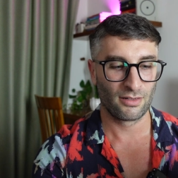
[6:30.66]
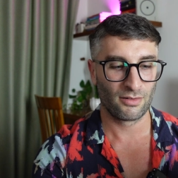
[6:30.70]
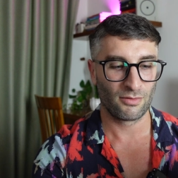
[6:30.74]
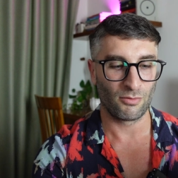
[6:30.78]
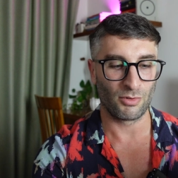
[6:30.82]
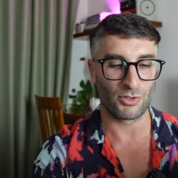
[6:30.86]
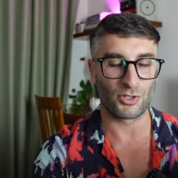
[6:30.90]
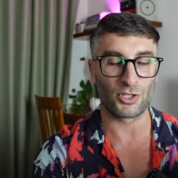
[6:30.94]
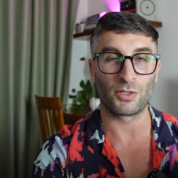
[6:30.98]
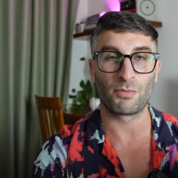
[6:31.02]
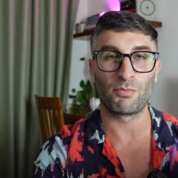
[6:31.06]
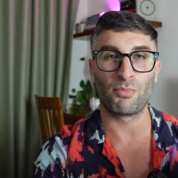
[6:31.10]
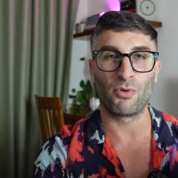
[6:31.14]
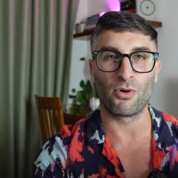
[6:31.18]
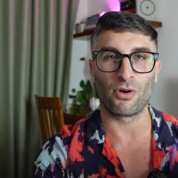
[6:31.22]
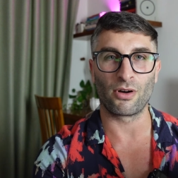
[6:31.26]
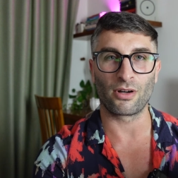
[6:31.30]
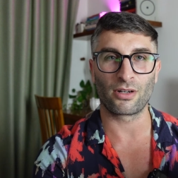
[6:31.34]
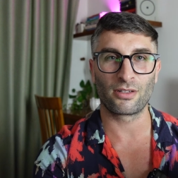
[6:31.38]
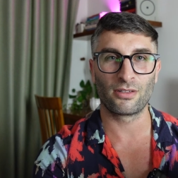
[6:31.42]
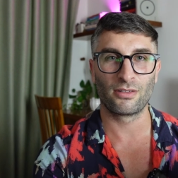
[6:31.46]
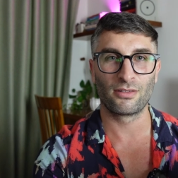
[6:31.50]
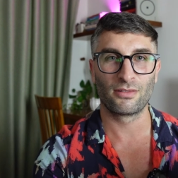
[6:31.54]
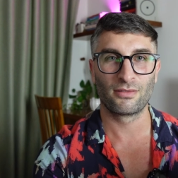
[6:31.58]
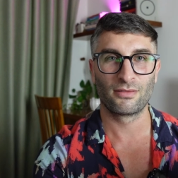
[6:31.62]
which is
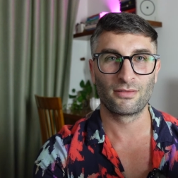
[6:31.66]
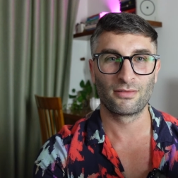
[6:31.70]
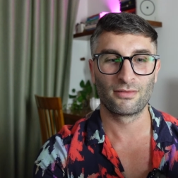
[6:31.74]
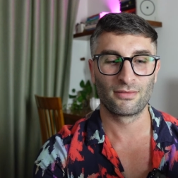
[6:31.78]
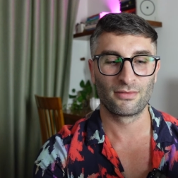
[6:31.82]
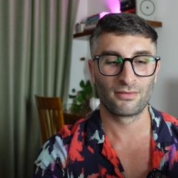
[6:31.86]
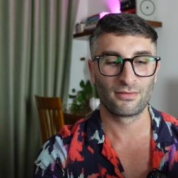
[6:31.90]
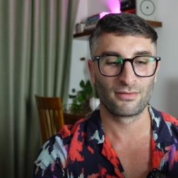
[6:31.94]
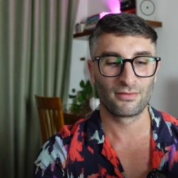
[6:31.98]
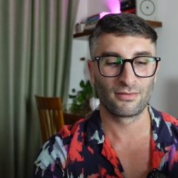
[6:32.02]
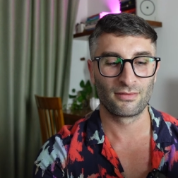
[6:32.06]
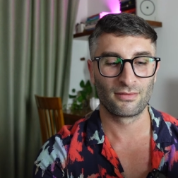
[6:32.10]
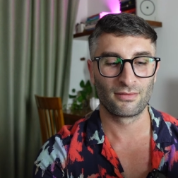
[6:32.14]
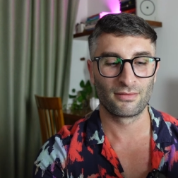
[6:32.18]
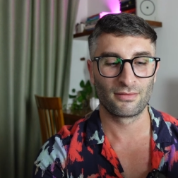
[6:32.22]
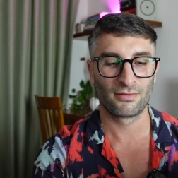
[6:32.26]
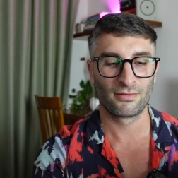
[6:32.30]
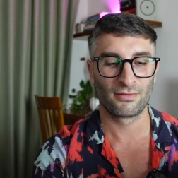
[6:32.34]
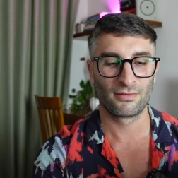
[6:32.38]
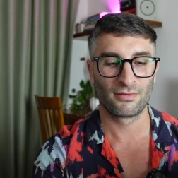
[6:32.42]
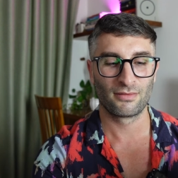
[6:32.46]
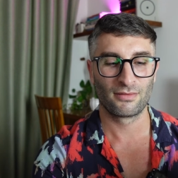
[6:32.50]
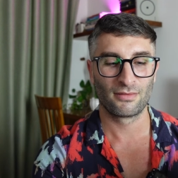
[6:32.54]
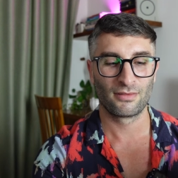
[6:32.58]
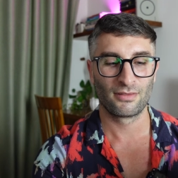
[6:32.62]
pork.
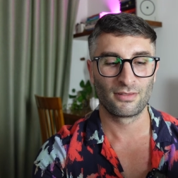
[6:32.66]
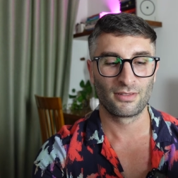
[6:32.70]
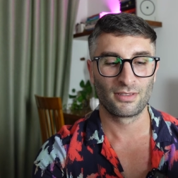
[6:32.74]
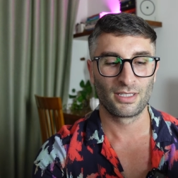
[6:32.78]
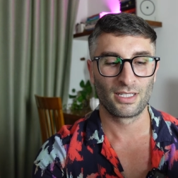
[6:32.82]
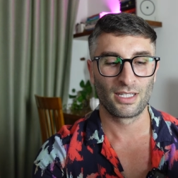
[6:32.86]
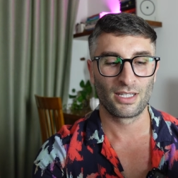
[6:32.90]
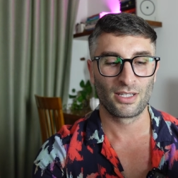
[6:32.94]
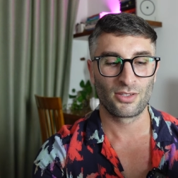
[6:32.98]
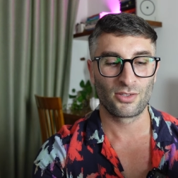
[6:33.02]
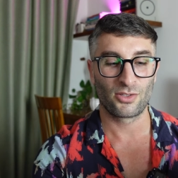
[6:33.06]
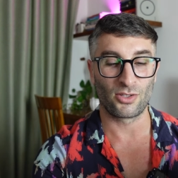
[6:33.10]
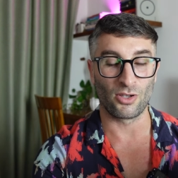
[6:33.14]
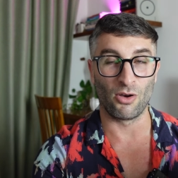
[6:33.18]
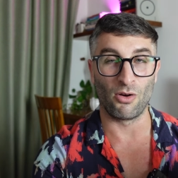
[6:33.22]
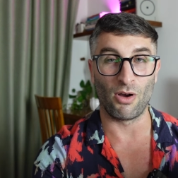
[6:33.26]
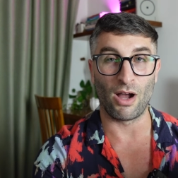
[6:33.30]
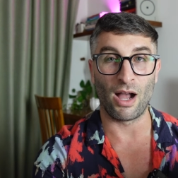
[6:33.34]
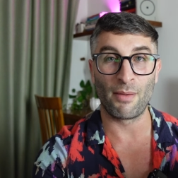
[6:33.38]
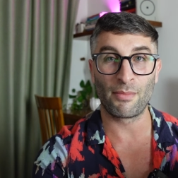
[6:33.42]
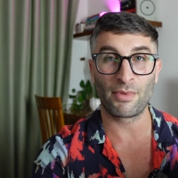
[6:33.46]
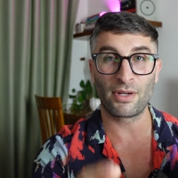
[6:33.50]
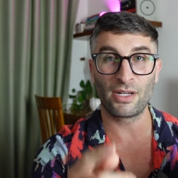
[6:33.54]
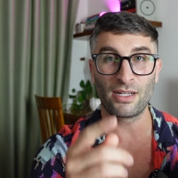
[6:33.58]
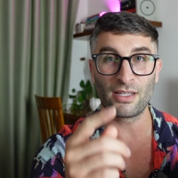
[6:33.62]
So
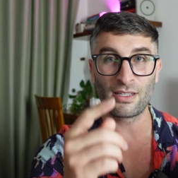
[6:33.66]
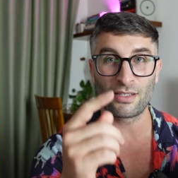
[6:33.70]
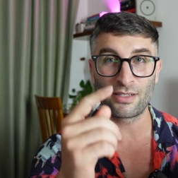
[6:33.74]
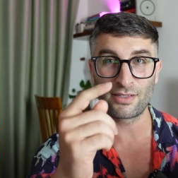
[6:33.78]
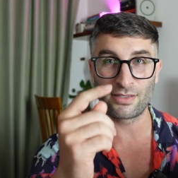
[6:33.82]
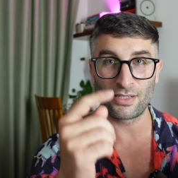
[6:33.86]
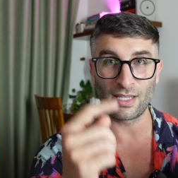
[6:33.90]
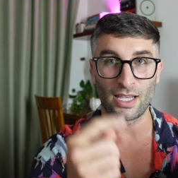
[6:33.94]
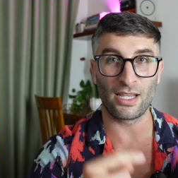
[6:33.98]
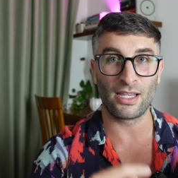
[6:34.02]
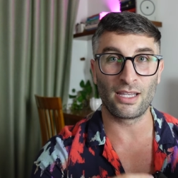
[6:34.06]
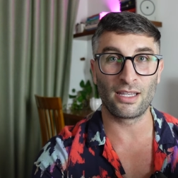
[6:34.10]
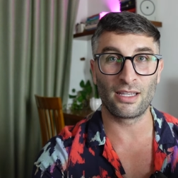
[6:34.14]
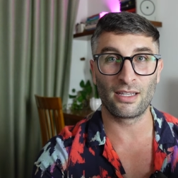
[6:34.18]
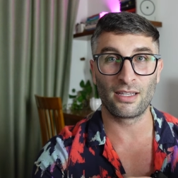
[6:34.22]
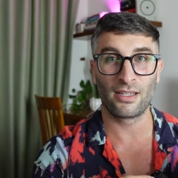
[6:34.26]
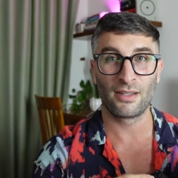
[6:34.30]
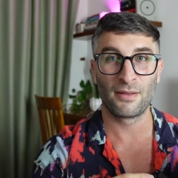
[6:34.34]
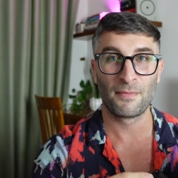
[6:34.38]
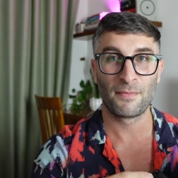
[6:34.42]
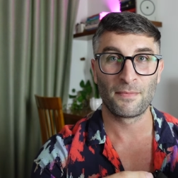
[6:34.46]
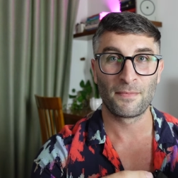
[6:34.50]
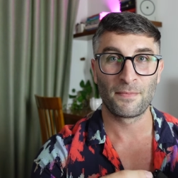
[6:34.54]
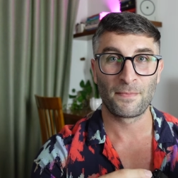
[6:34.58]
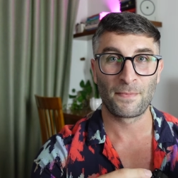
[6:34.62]
I'm gonna say
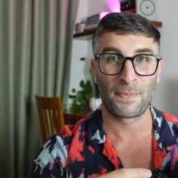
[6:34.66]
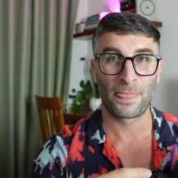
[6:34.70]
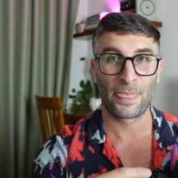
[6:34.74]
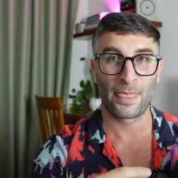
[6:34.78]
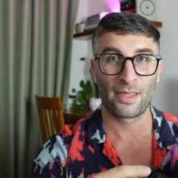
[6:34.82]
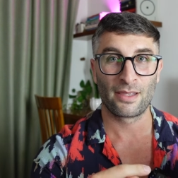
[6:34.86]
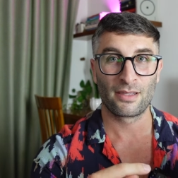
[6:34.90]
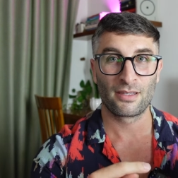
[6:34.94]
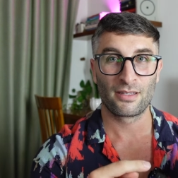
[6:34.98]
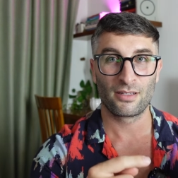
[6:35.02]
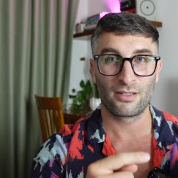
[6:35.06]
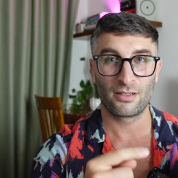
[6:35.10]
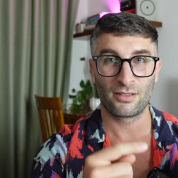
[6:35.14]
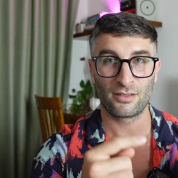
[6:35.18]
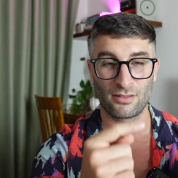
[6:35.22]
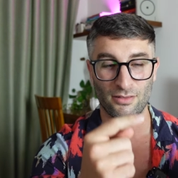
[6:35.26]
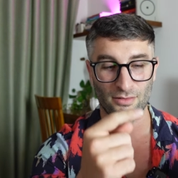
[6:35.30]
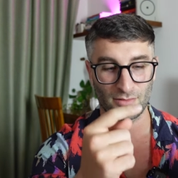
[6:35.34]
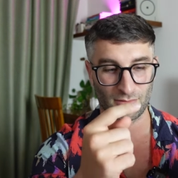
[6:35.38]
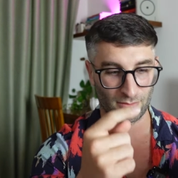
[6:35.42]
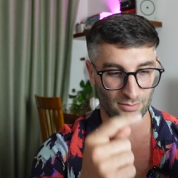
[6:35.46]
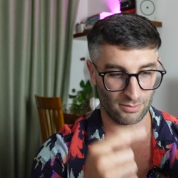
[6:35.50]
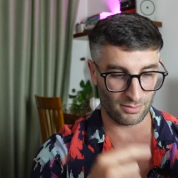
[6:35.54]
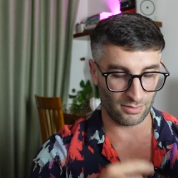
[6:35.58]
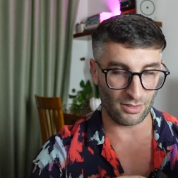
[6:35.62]

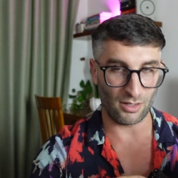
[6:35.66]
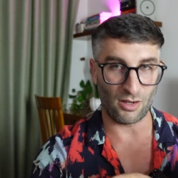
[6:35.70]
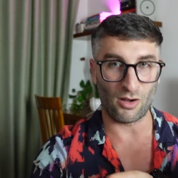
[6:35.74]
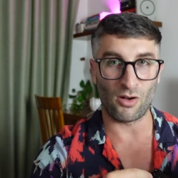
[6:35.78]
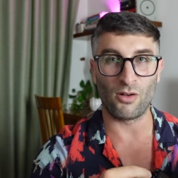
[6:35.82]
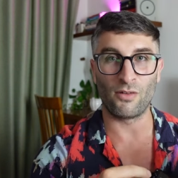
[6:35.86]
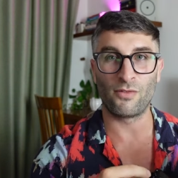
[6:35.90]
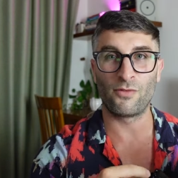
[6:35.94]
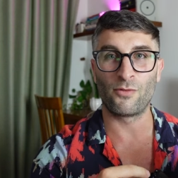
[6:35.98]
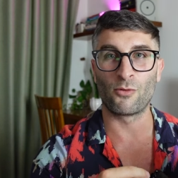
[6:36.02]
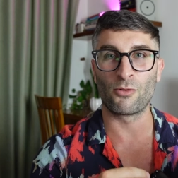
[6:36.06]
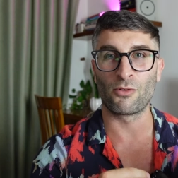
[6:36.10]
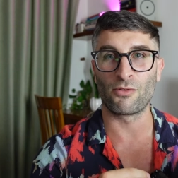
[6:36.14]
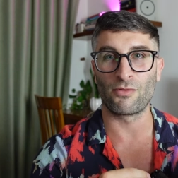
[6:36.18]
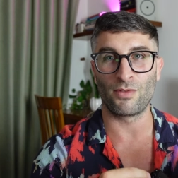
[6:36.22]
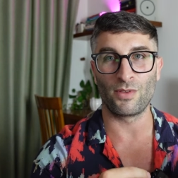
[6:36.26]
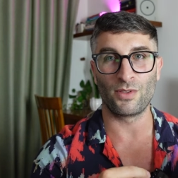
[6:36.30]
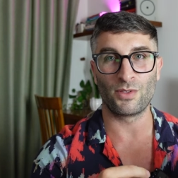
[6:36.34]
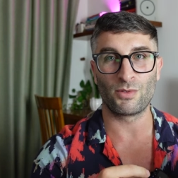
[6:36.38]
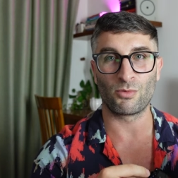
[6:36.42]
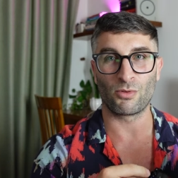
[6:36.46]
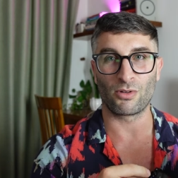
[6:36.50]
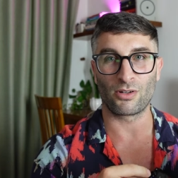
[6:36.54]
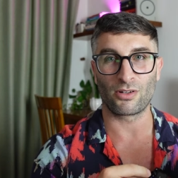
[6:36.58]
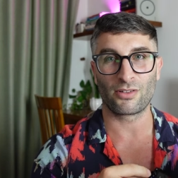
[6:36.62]
all four of
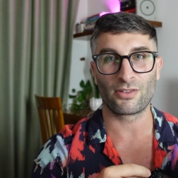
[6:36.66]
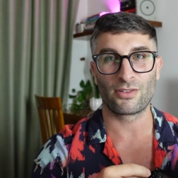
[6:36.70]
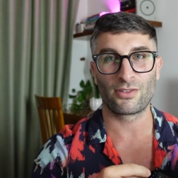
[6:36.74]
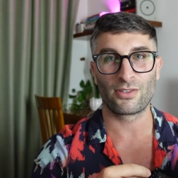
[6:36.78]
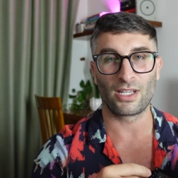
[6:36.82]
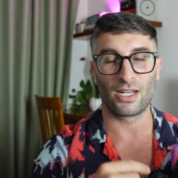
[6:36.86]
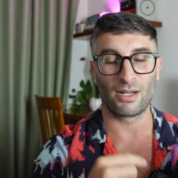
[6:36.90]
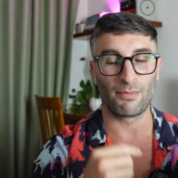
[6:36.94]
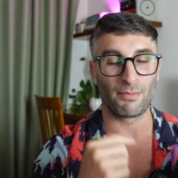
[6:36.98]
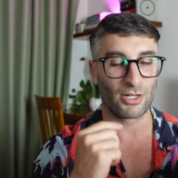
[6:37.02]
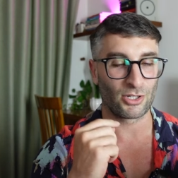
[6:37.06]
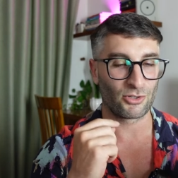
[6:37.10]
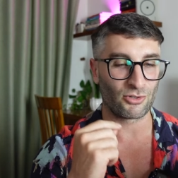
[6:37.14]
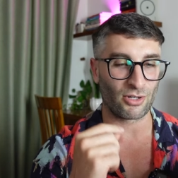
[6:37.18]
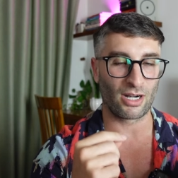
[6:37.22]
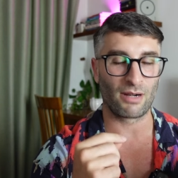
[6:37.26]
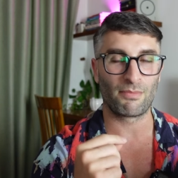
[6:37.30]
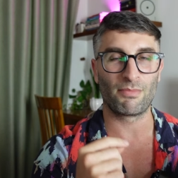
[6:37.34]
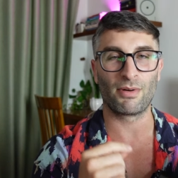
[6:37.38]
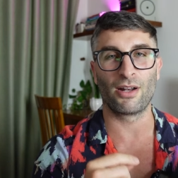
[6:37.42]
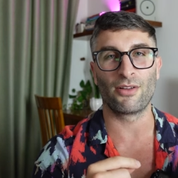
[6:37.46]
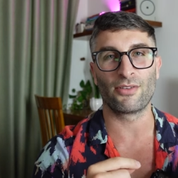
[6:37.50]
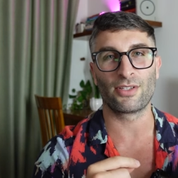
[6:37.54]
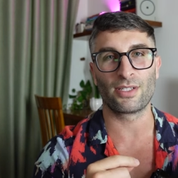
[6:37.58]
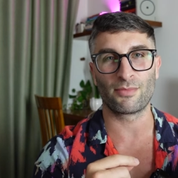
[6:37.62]
these words, and I'm gonna try to
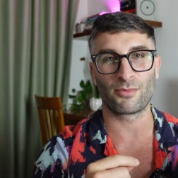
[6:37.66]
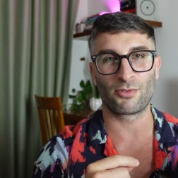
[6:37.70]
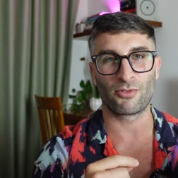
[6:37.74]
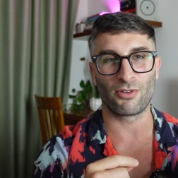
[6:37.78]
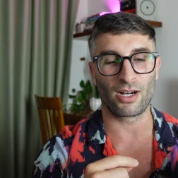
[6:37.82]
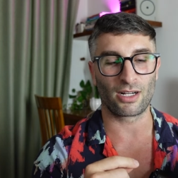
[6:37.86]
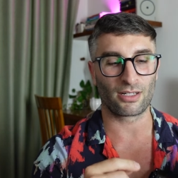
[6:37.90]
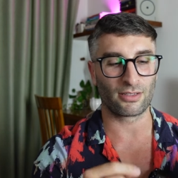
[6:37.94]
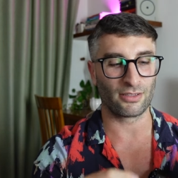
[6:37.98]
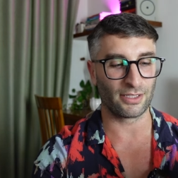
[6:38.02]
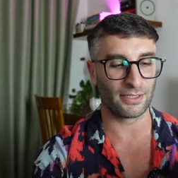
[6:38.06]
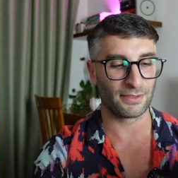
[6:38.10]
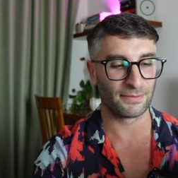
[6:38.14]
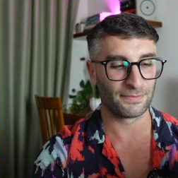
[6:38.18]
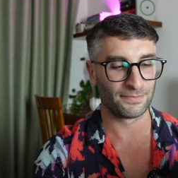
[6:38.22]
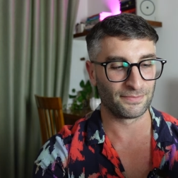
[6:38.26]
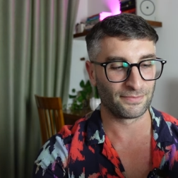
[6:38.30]
pronounce them correctly.